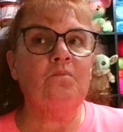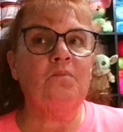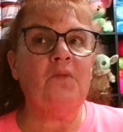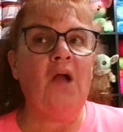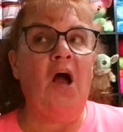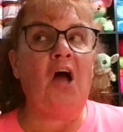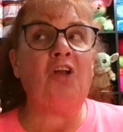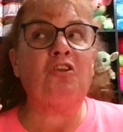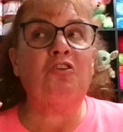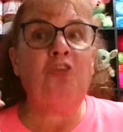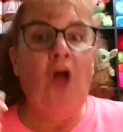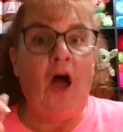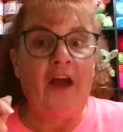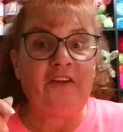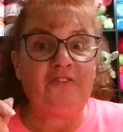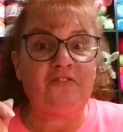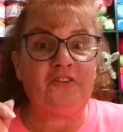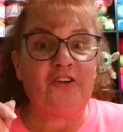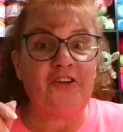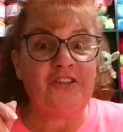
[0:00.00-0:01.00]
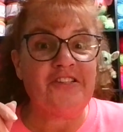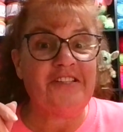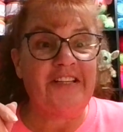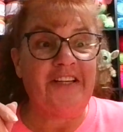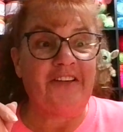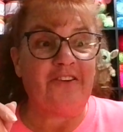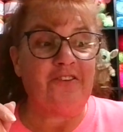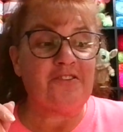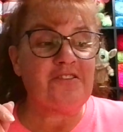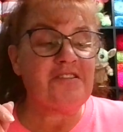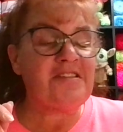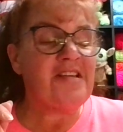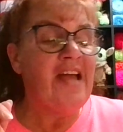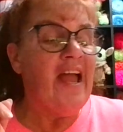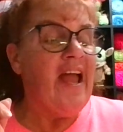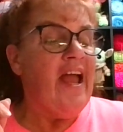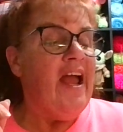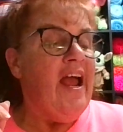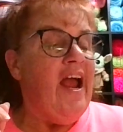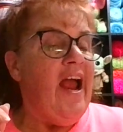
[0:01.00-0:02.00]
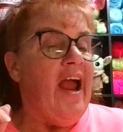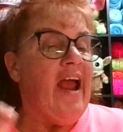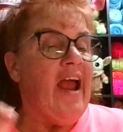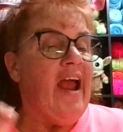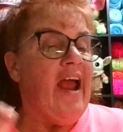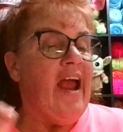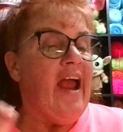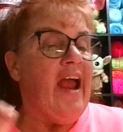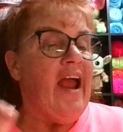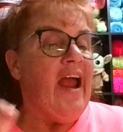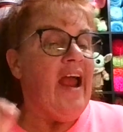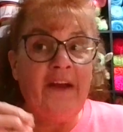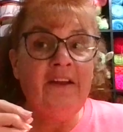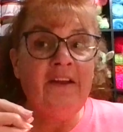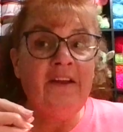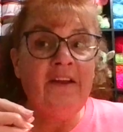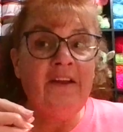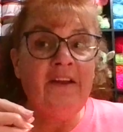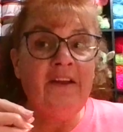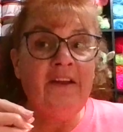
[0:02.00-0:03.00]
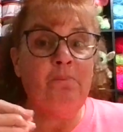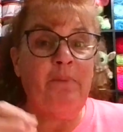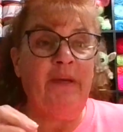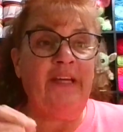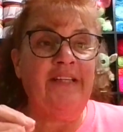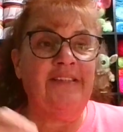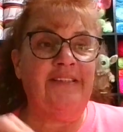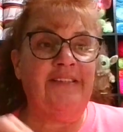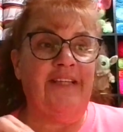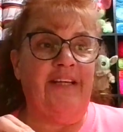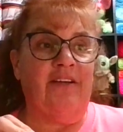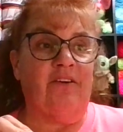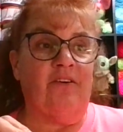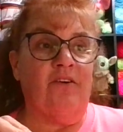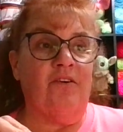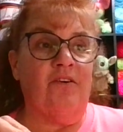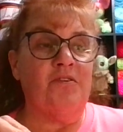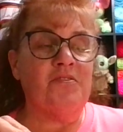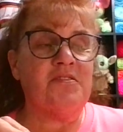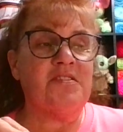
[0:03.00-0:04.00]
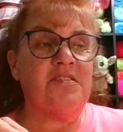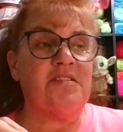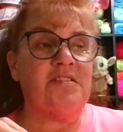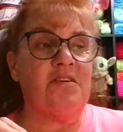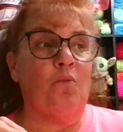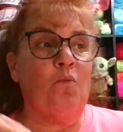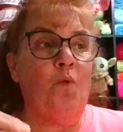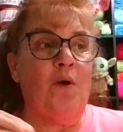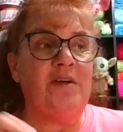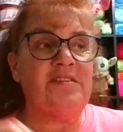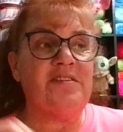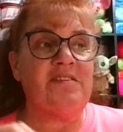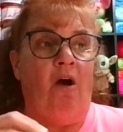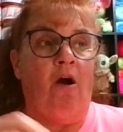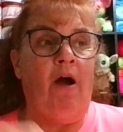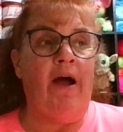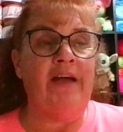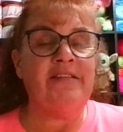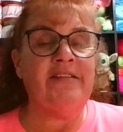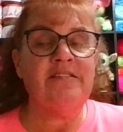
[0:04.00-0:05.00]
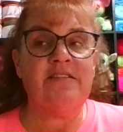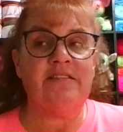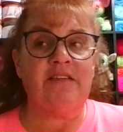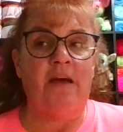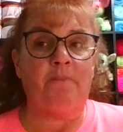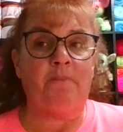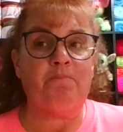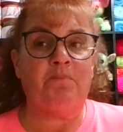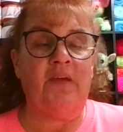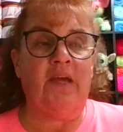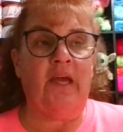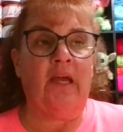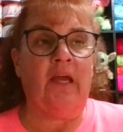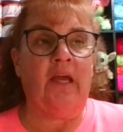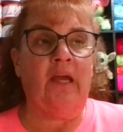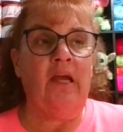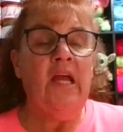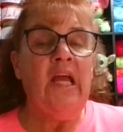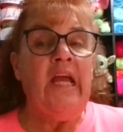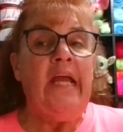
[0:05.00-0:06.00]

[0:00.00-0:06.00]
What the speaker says: a lot of good deals. And one of the big deals was on something